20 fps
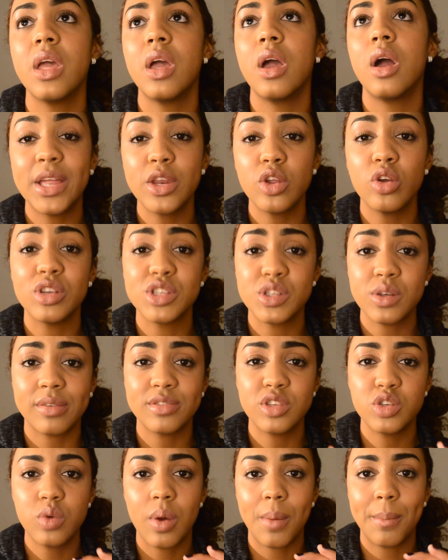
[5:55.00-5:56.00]
Then you also
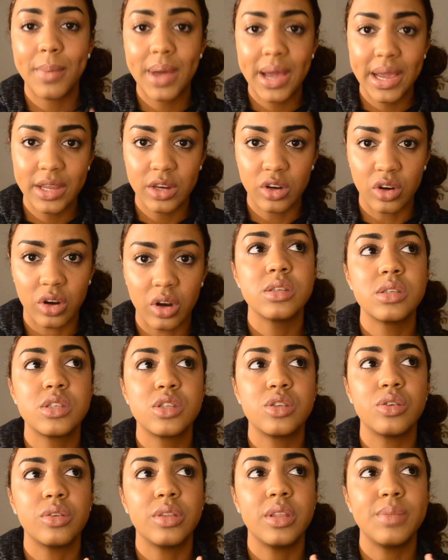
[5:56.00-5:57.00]
have to do a minor.
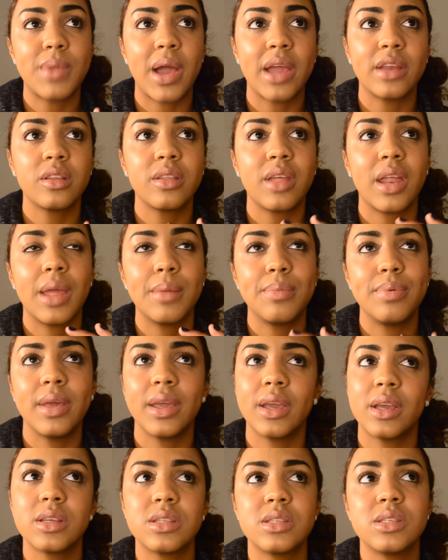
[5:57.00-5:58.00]
So the minor that I
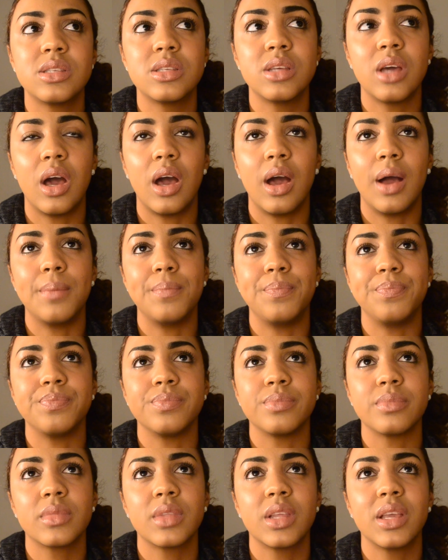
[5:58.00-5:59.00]
picked
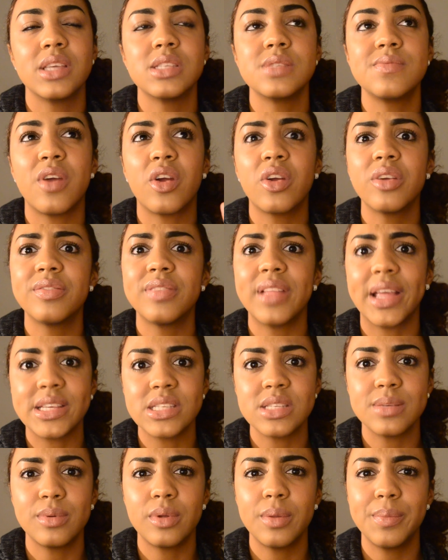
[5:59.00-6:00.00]
is very
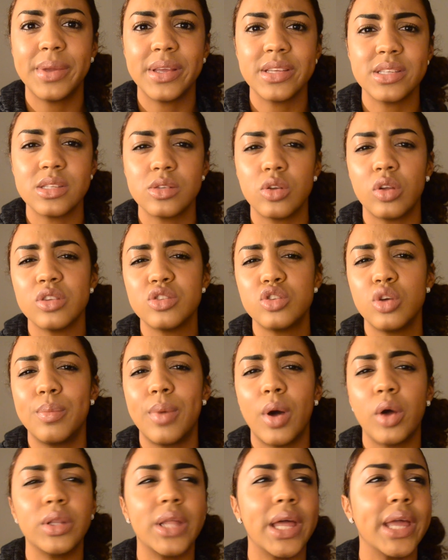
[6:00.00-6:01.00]
flexible because it's also
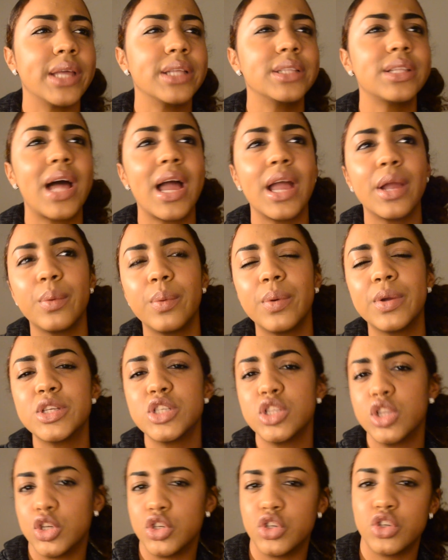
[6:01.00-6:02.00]
about like
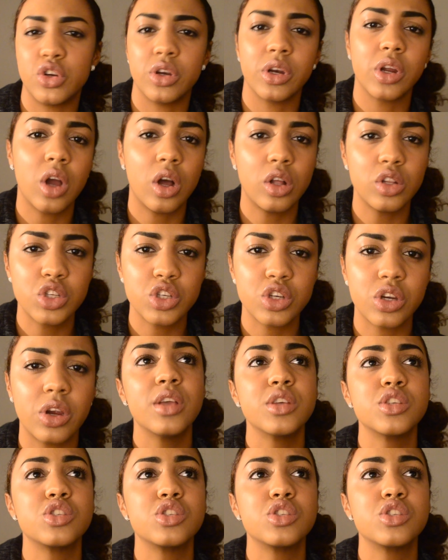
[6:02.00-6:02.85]
language, literature and culture.